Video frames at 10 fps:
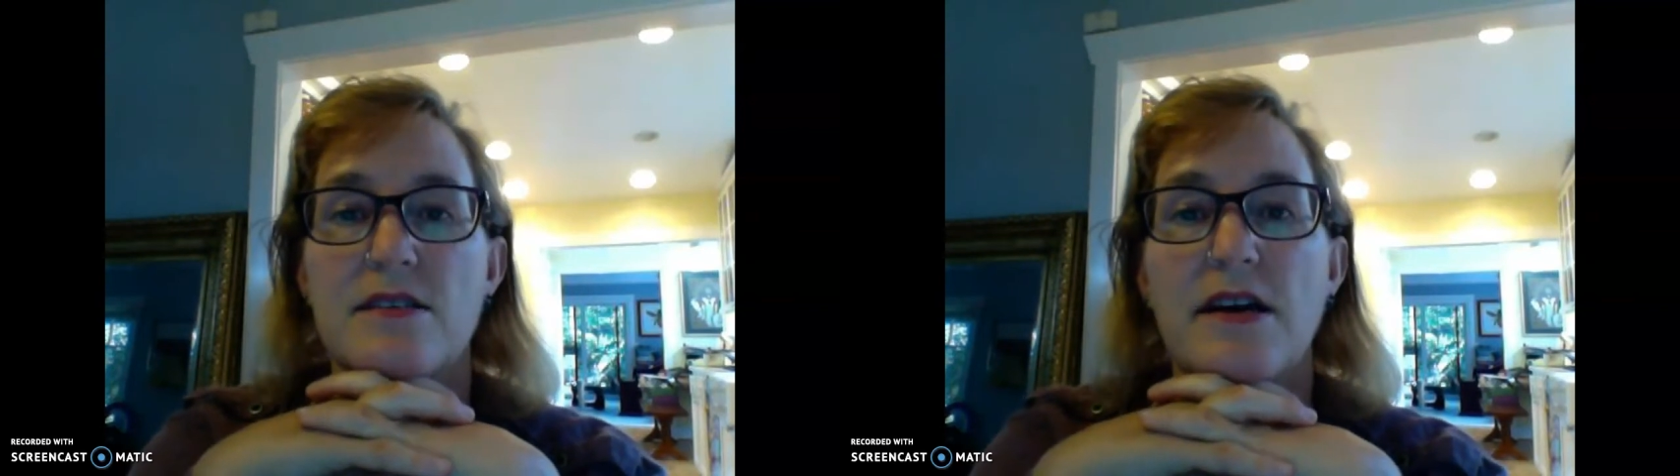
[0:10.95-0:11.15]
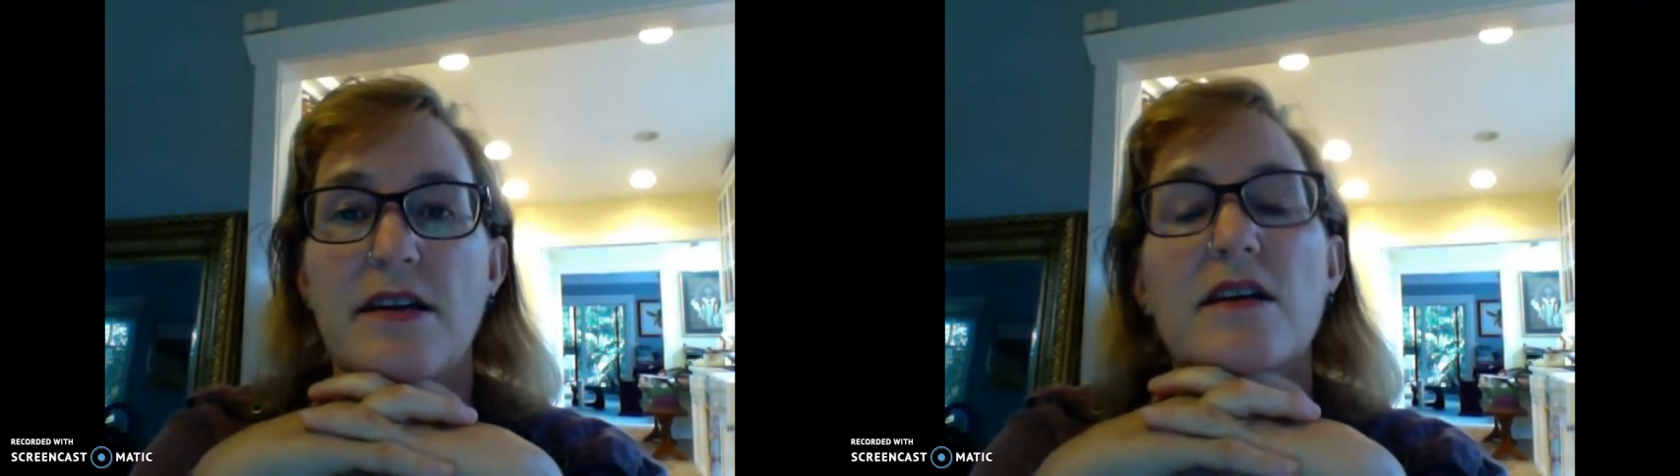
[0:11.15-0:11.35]

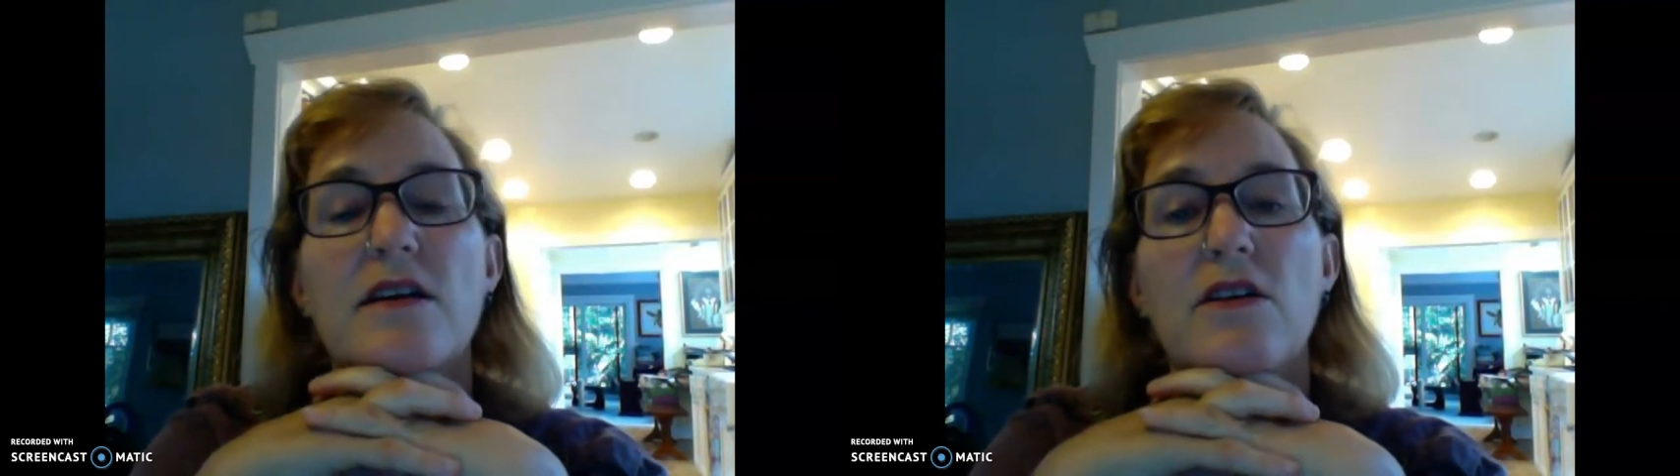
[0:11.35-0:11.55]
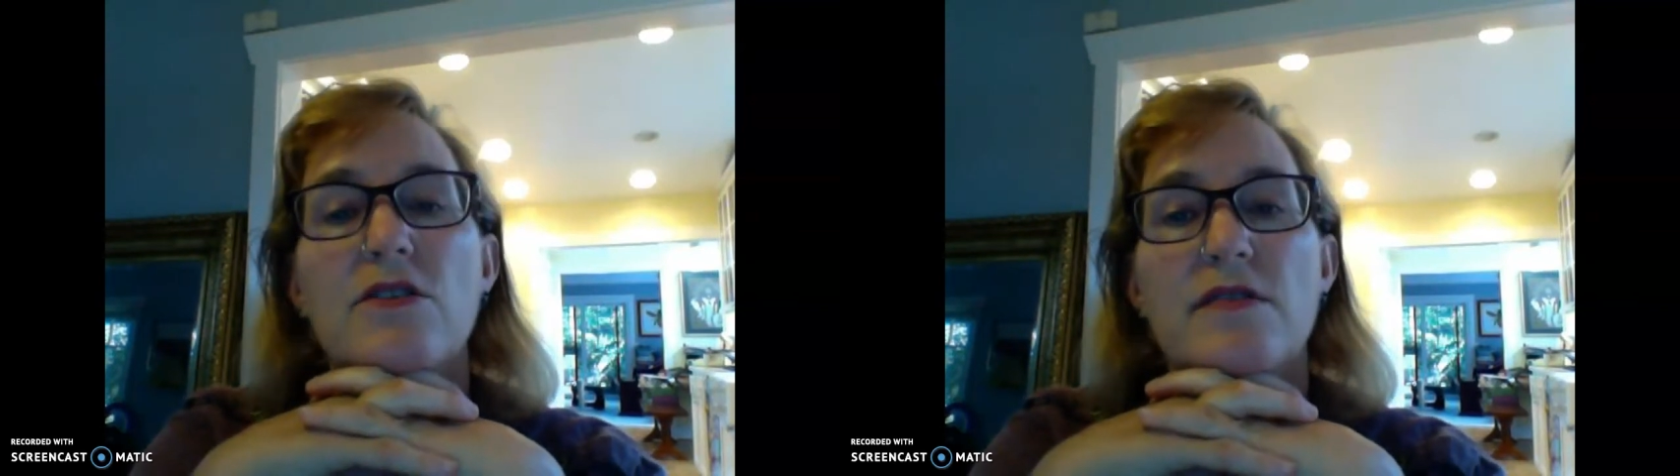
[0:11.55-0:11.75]
taught at
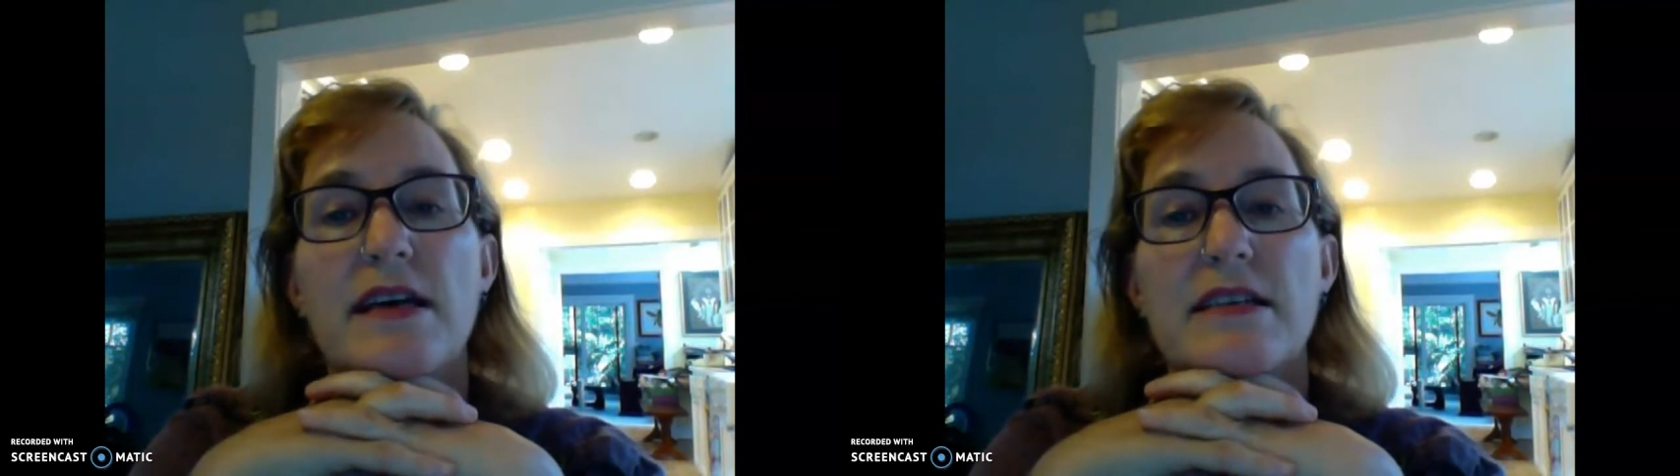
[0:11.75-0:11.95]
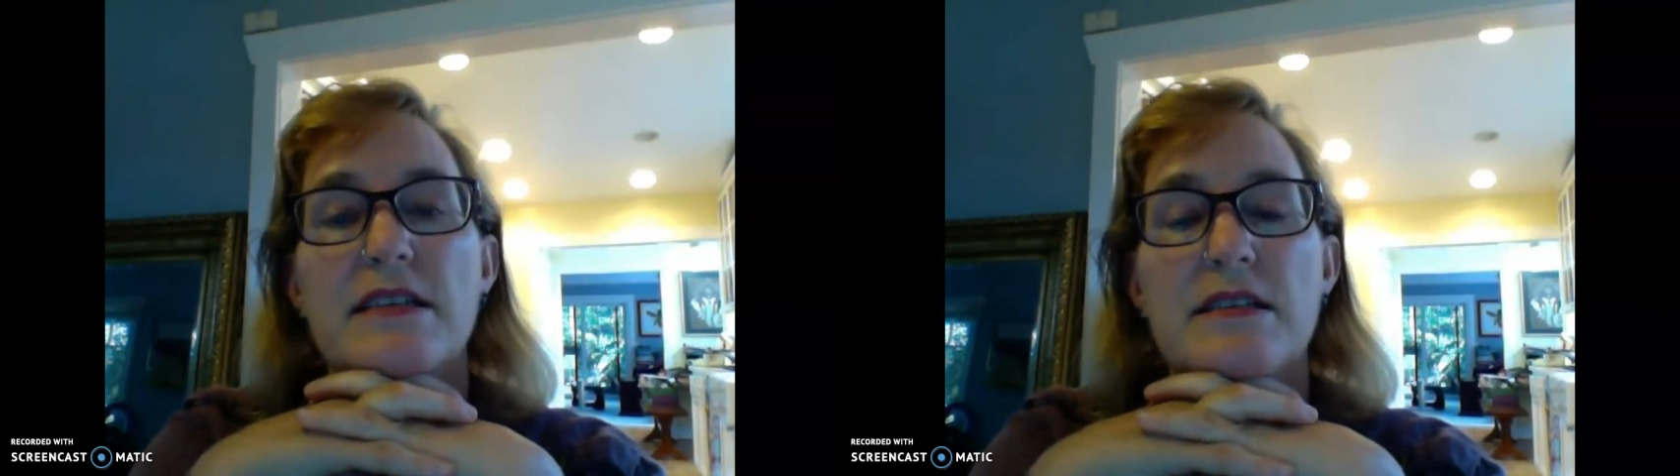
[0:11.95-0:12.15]
College of
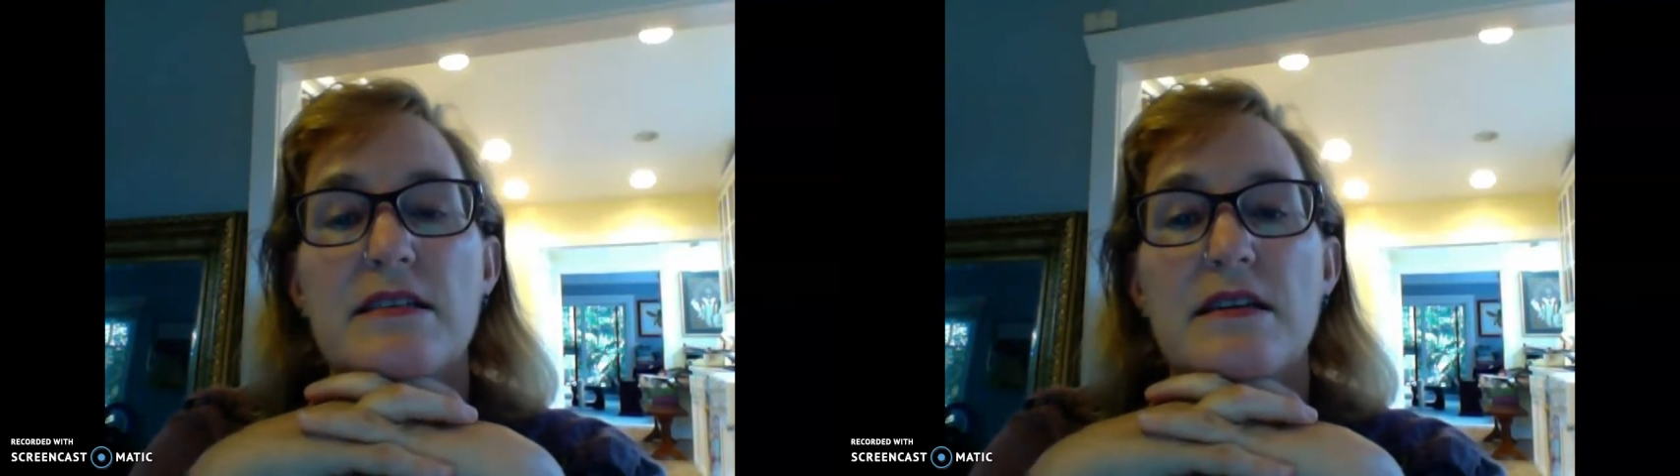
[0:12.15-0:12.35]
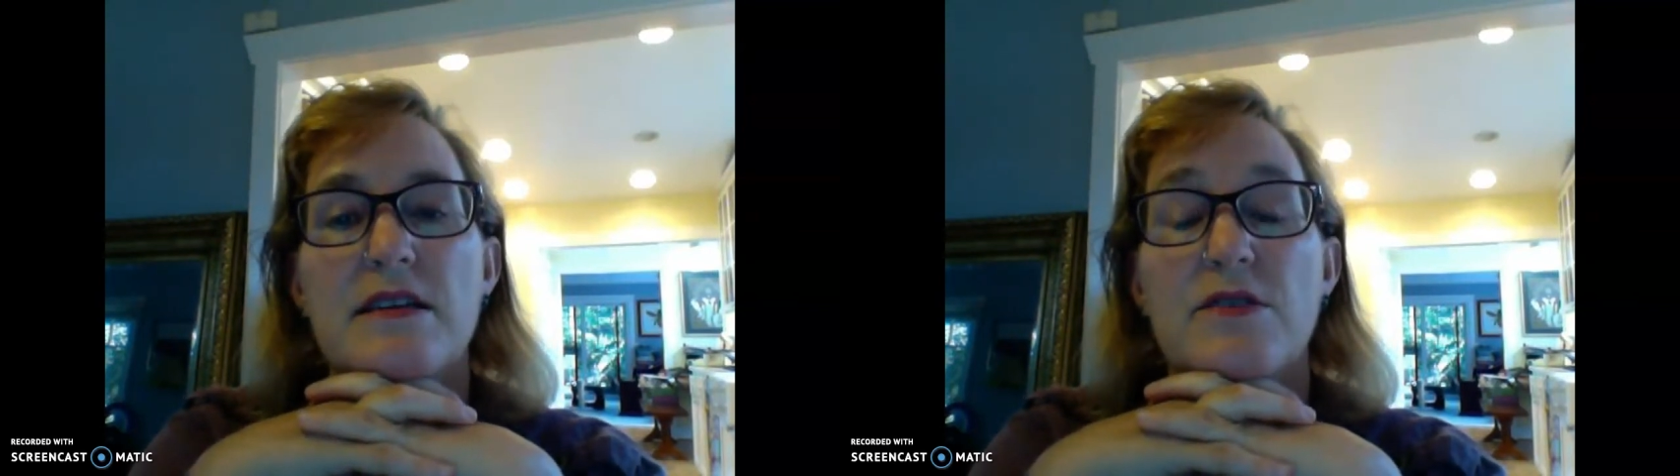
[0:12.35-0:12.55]
Canyons.